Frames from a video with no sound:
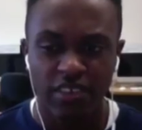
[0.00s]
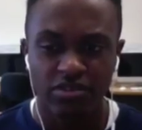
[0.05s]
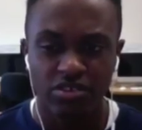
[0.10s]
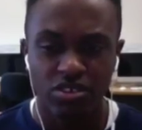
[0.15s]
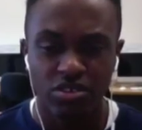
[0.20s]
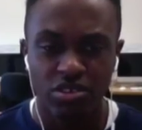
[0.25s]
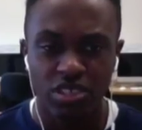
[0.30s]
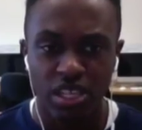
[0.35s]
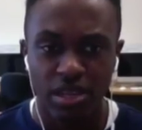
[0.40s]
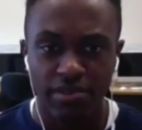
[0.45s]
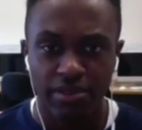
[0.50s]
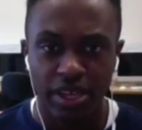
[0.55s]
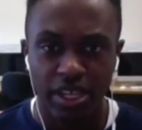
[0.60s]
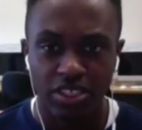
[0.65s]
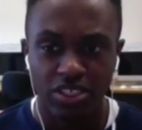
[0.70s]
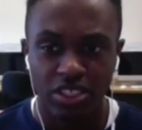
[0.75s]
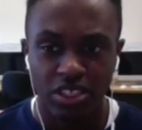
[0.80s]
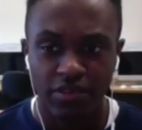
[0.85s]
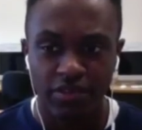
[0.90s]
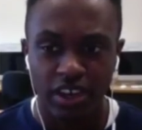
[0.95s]
I didn't have to
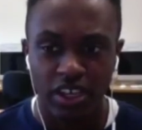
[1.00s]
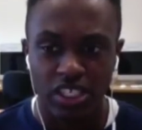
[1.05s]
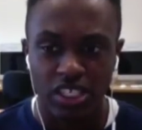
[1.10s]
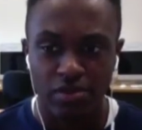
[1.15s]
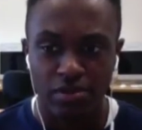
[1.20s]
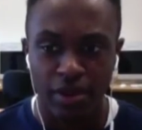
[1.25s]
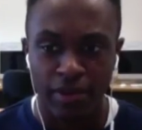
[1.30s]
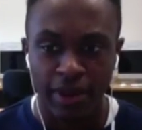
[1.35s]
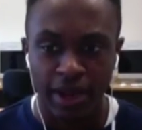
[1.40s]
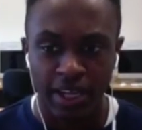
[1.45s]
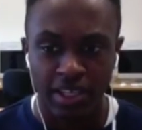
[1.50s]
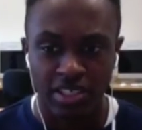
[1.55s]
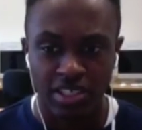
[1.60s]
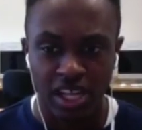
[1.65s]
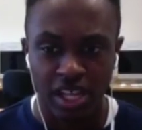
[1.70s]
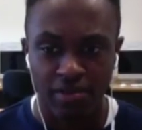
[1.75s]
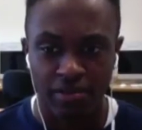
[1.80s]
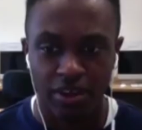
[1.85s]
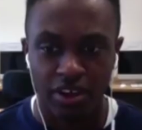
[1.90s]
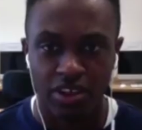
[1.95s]
use any PNG files in
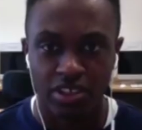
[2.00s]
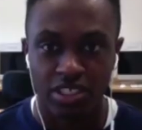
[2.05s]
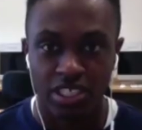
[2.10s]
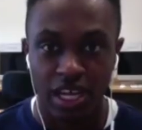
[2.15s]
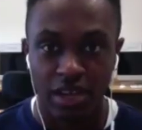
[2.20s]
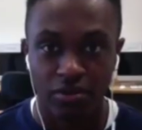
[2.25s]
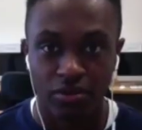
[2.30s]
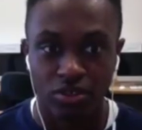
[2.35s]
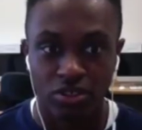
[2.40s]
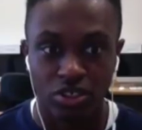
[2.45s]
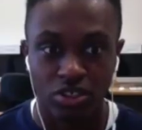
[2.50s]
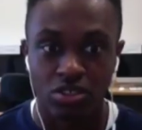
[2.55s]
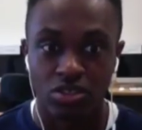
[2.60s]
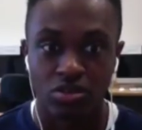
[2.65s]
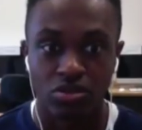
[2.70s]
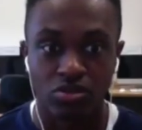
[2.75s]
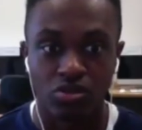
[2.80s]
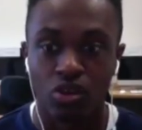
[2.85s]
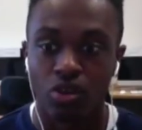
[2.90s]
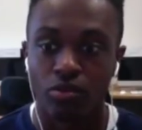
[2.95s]
my magazine because they
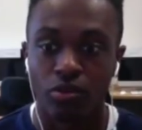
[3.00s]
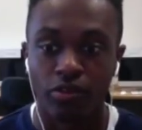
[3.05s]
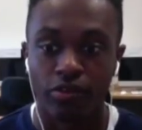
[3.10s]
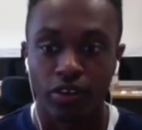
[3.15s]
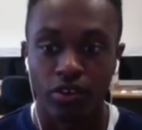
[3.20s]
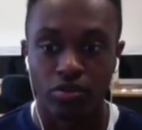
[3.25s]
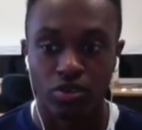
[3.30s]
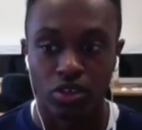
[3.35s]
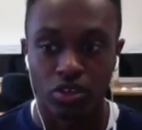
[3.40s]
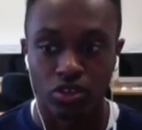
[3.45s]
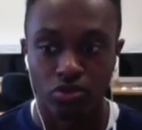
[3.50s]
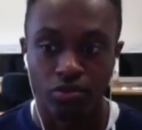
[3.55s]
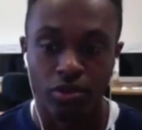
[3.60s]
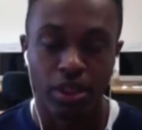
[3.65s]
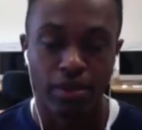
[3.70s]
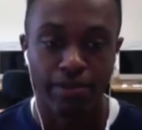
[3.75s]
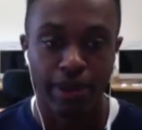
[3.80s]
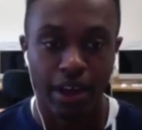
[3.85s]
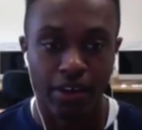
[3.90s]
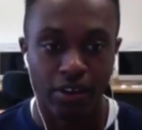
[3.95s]
were just normal
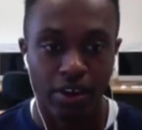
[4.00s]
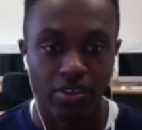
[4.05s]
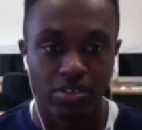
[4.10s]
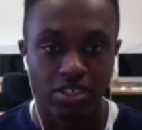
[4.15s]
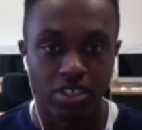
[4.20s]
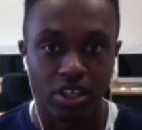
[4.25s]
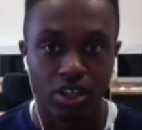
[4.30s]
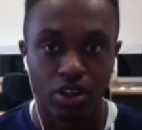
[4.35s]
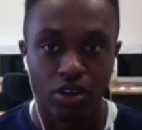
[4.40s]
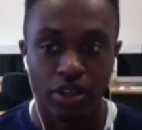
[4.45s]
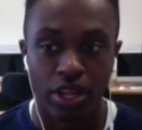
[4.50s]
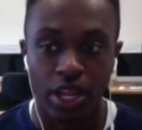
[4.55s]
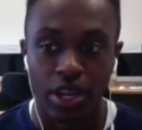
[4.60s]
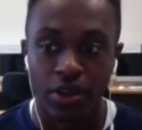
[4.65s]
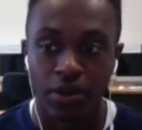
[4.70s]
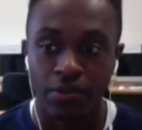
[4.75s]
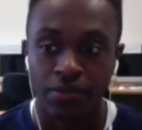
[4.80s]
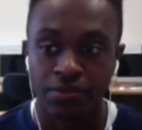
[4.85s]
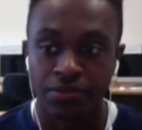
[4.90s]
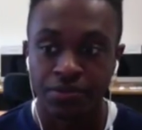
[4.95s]
photos with backgrounds
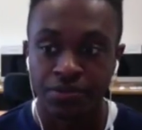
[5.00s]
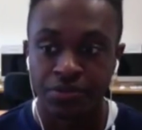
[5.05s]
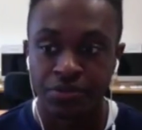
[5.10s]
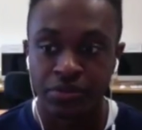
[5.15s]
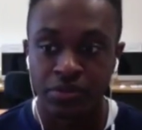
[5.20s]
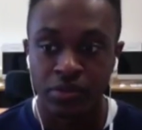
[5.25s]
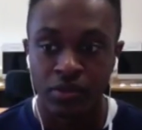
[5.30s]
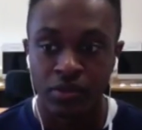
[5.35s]
included.